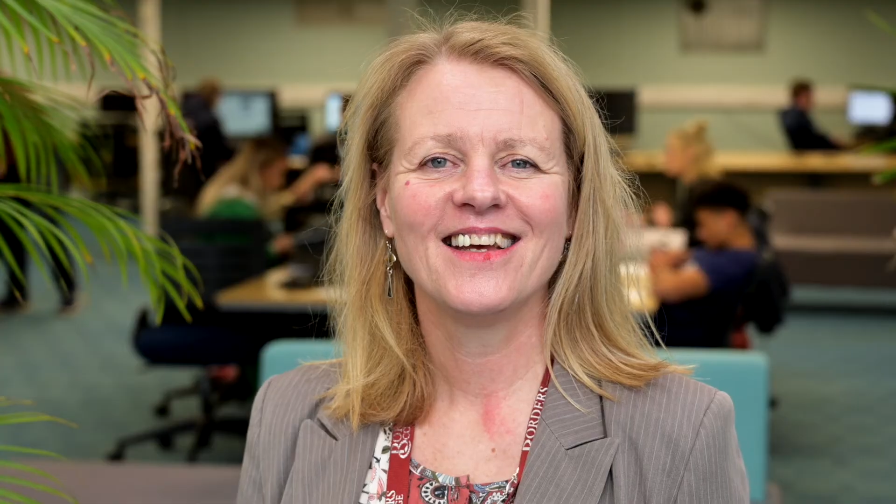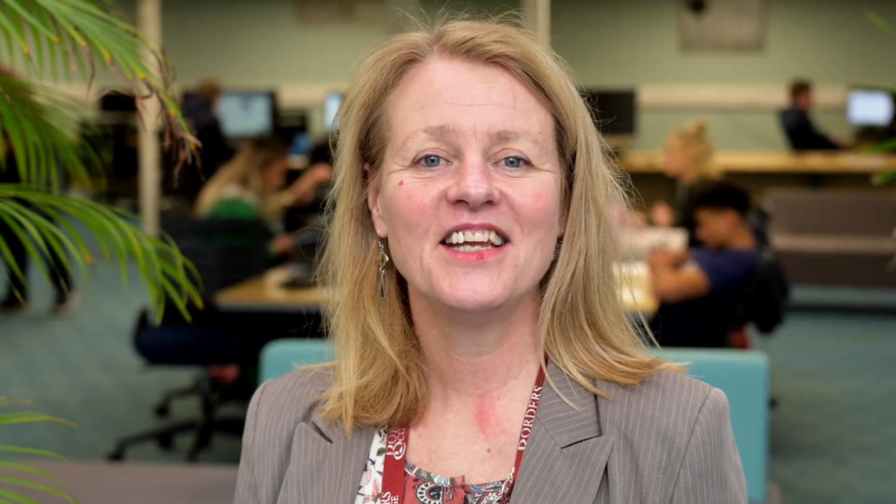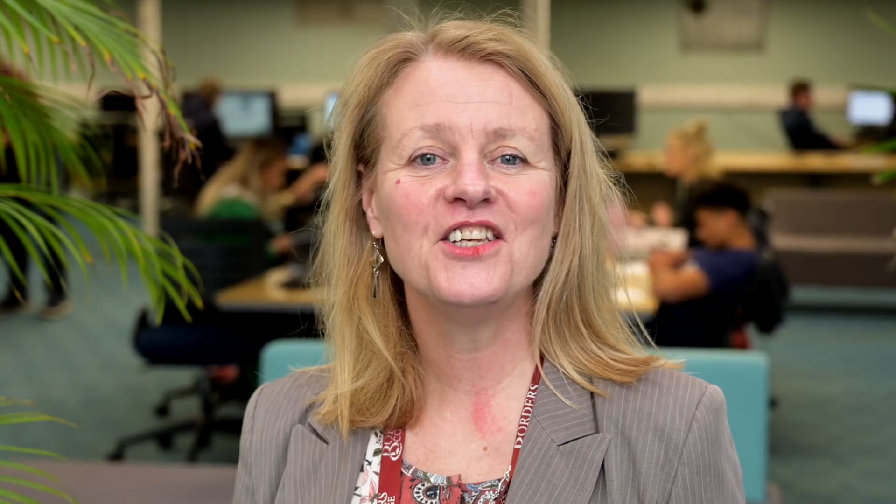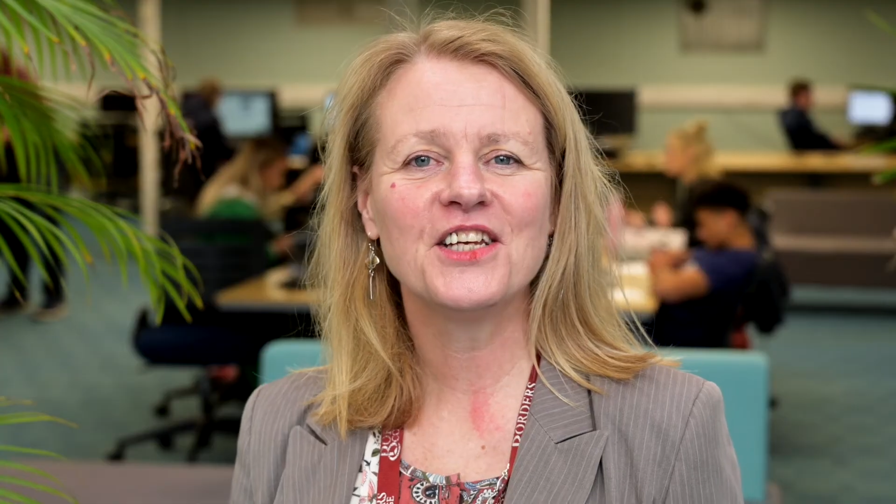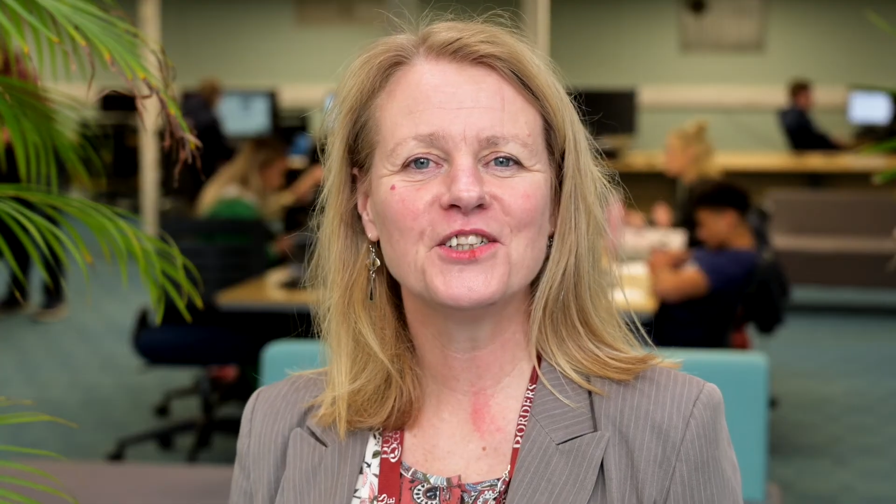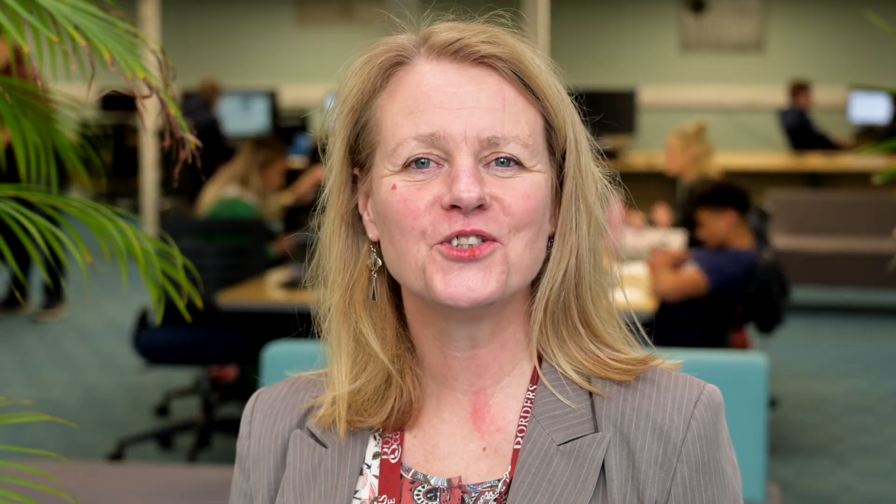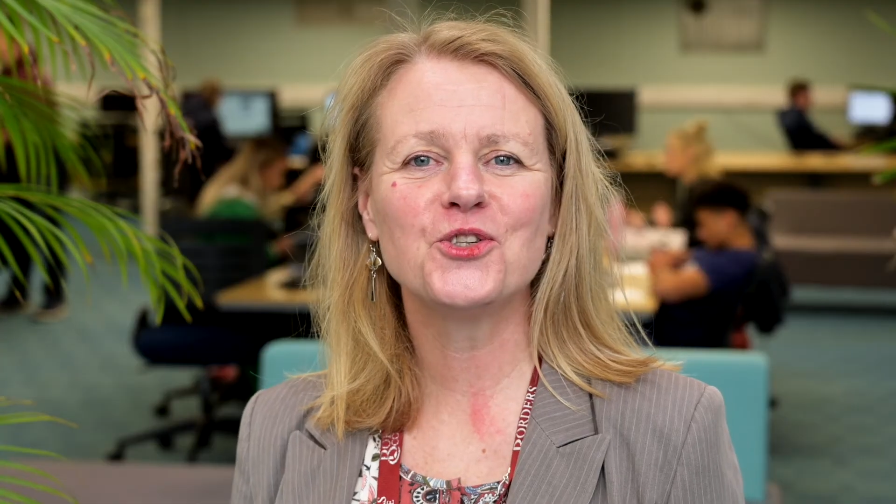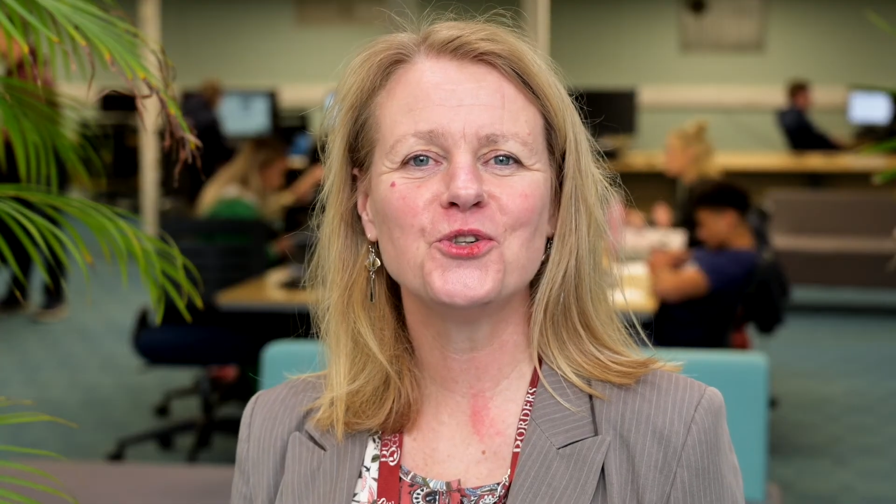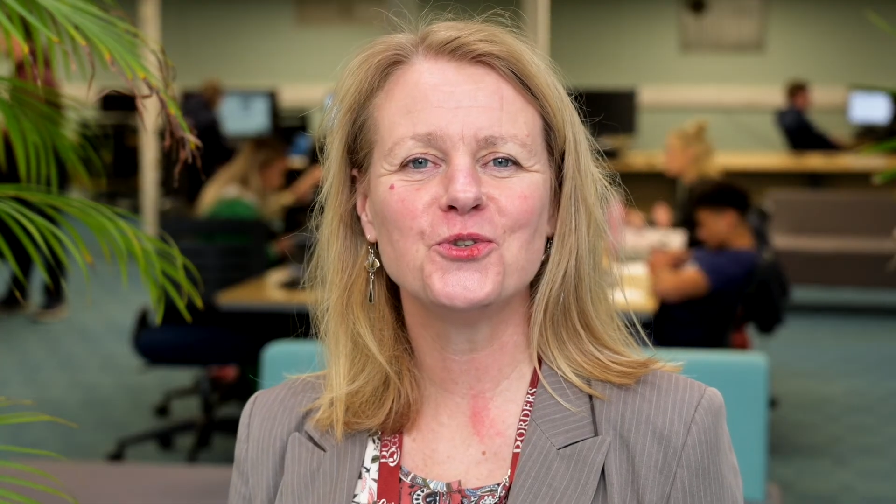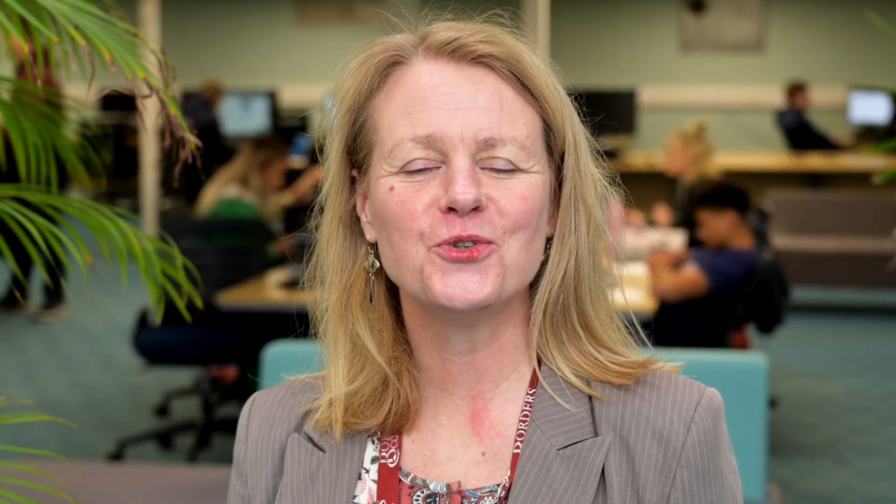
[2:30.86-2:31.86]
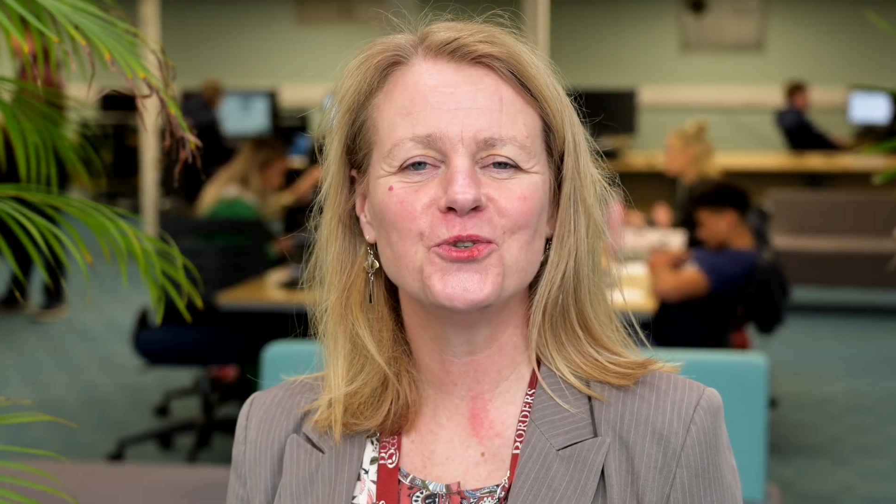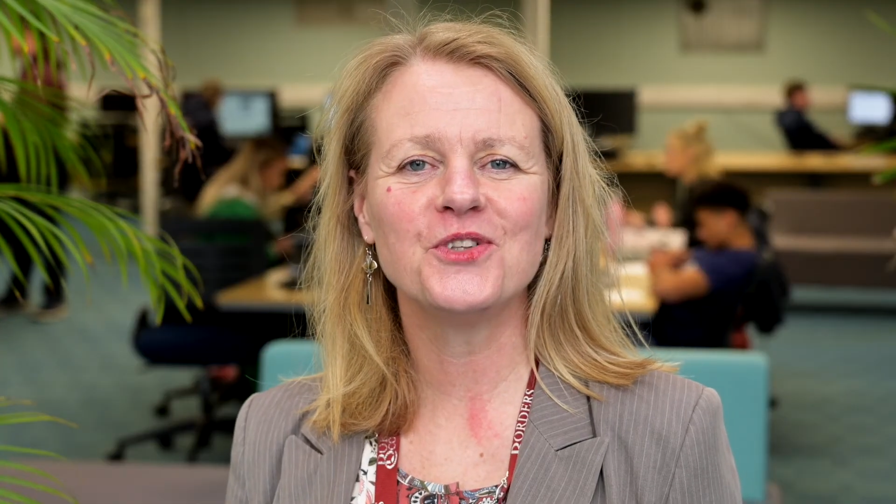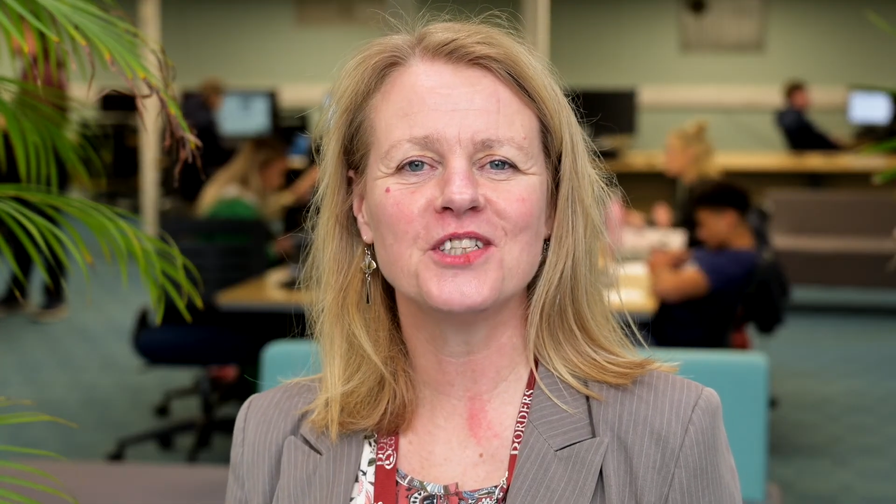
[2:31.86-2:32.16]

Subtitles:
In year two, you